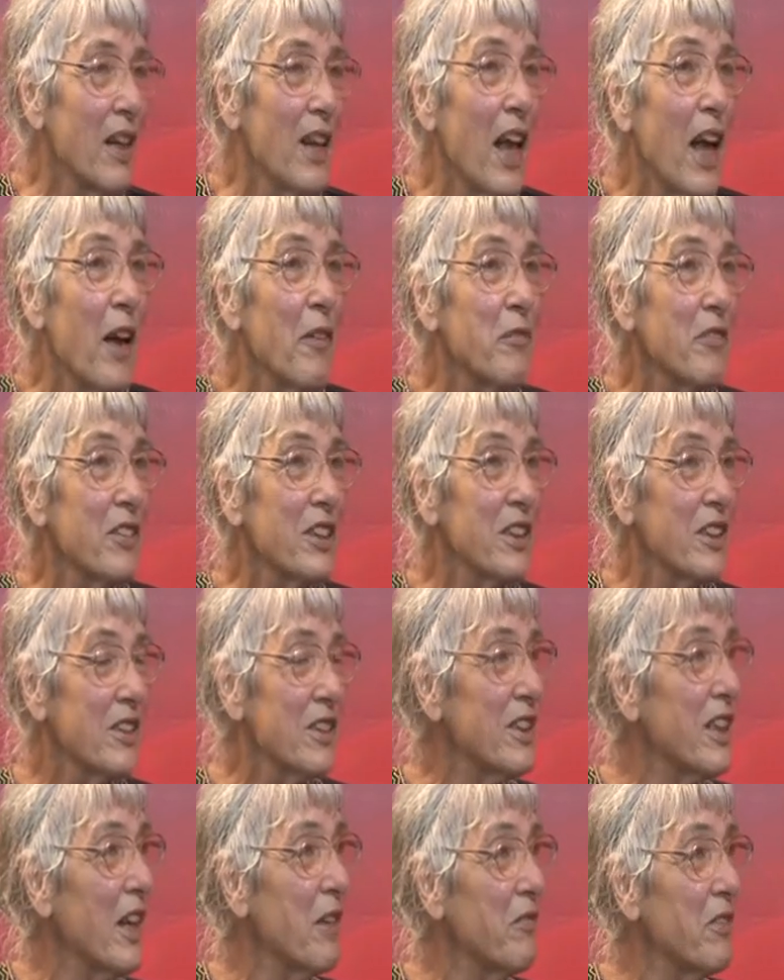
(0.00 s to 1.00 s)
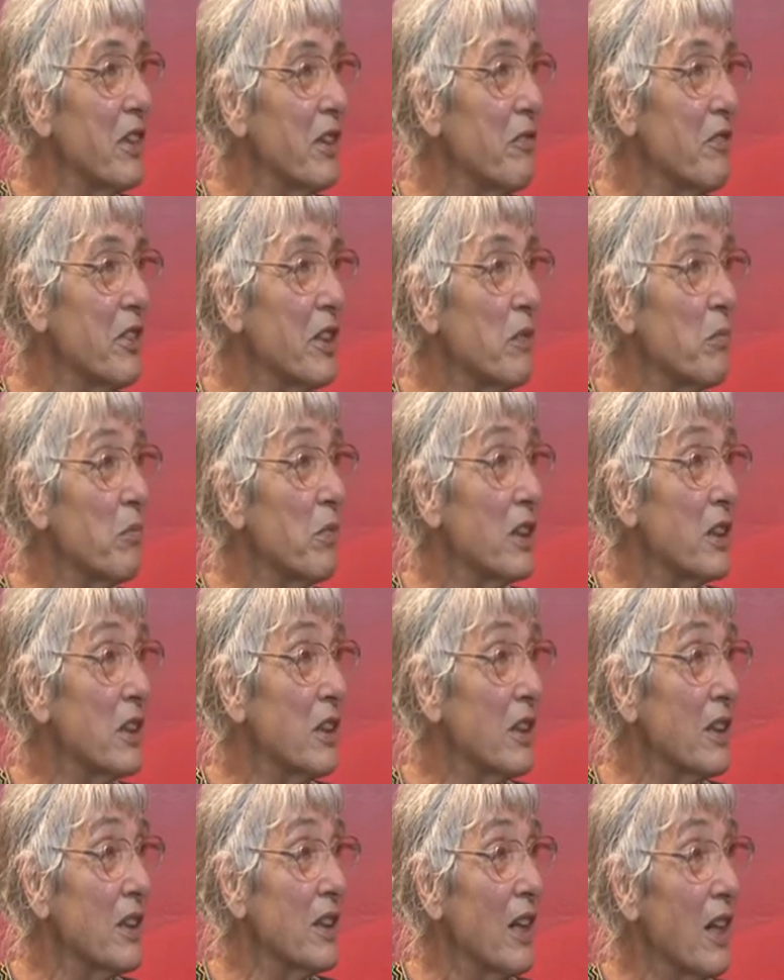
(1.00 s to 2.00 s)
Africans have lived in
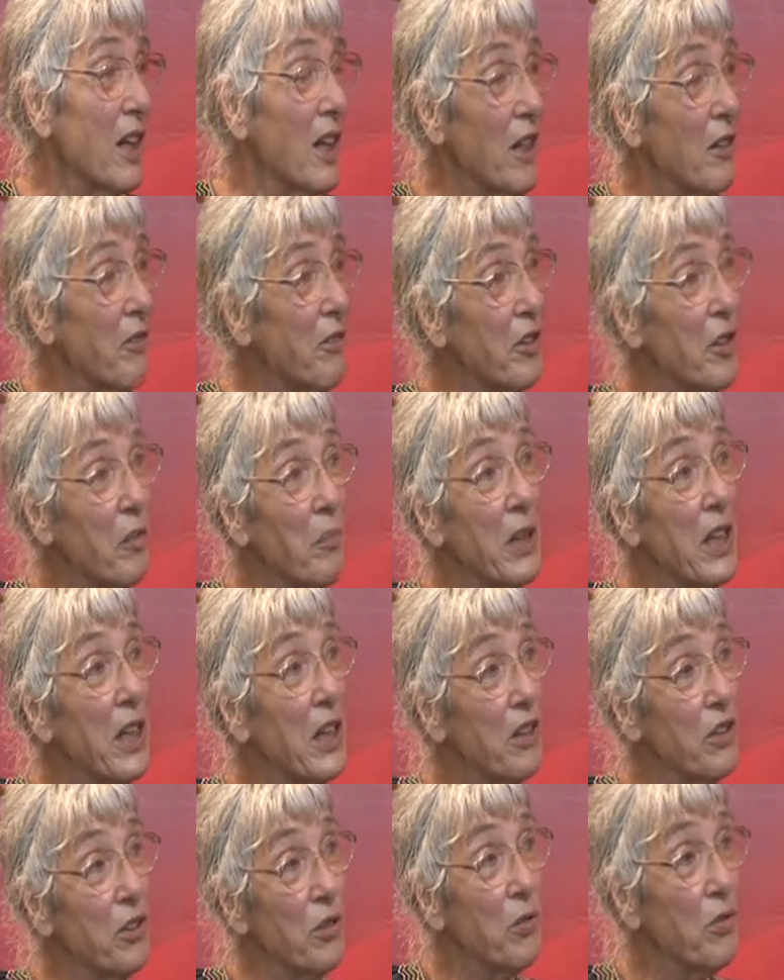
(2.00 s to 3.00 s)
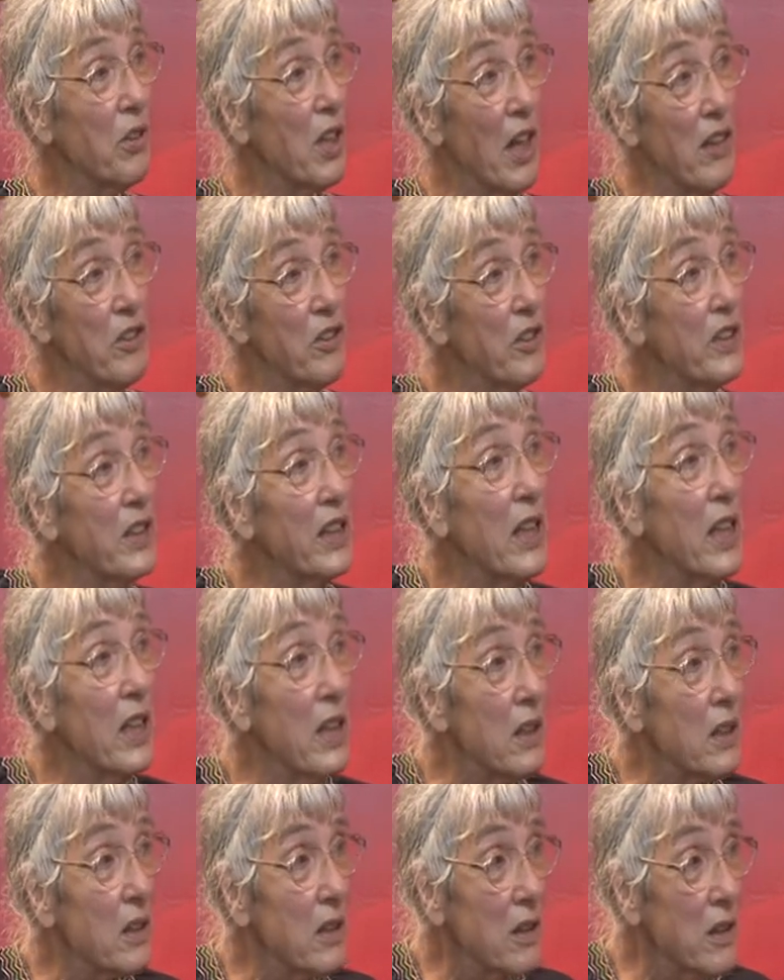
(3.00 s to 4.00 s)
Britain for a mere 2,000
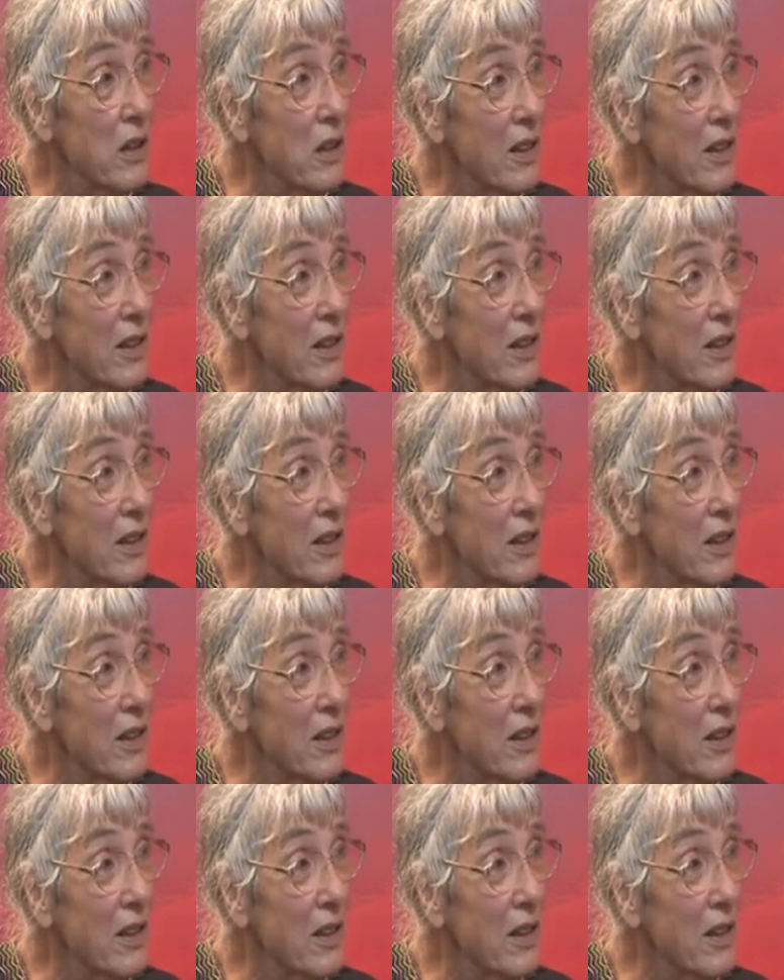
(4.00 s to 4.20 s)
years.